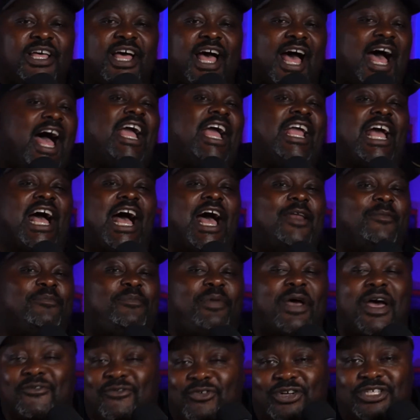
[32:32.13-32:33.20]
I got
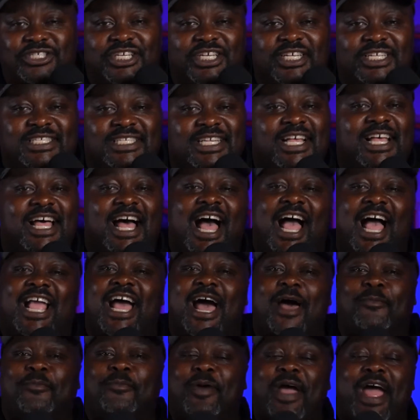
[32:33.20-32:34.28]
beverages. I
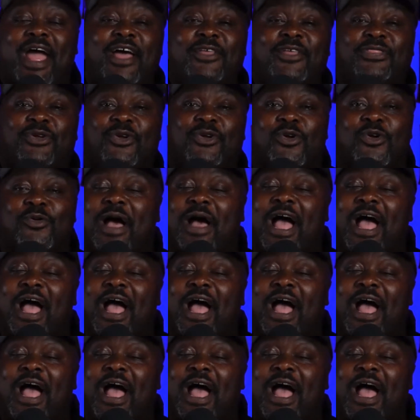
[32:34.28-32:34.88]
got bathroom.